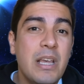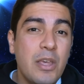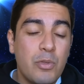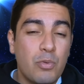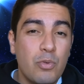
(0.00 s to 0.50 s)

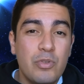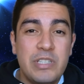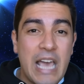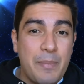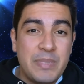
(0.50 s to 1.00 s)
through
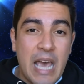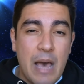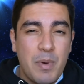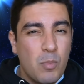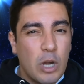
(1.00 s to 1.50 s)

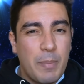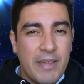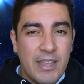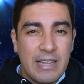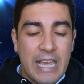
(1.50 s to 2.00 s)
DapDap. More about
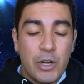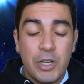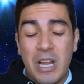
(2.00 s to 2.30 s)
that later.